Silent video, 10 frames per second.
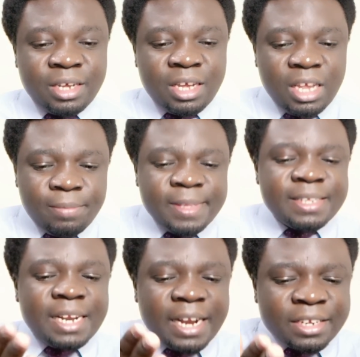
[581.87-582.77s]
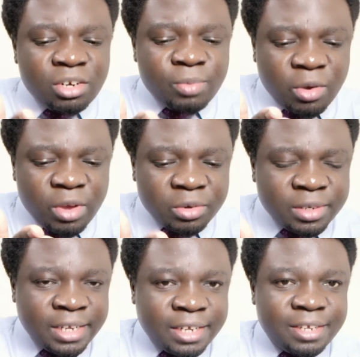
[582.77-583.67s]
If this is the direction we are going to
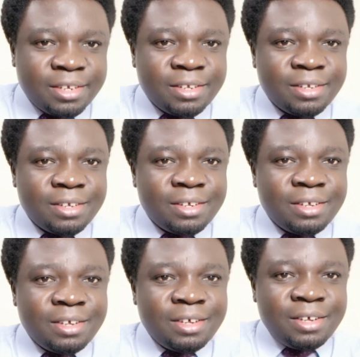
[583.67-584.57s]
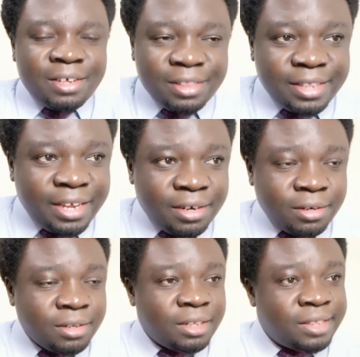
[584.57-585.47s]
take,
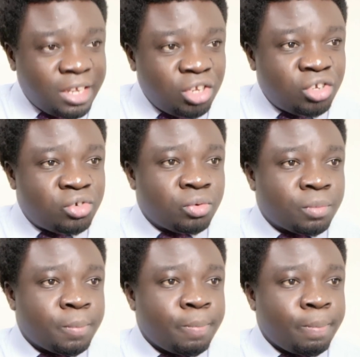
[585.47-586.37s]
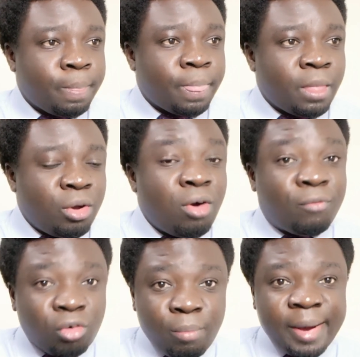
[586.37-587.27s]
then the issue
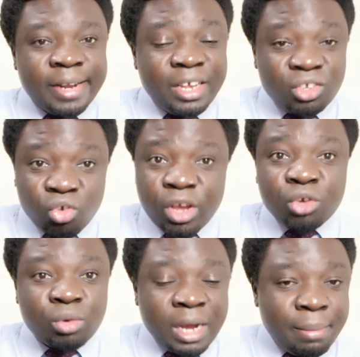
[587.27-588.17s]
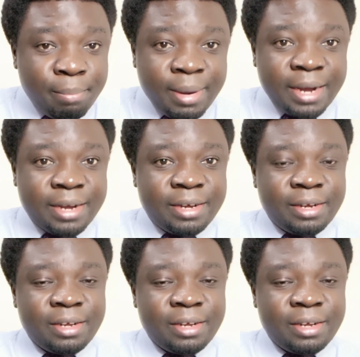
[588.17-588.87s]
of robbery is going to come back.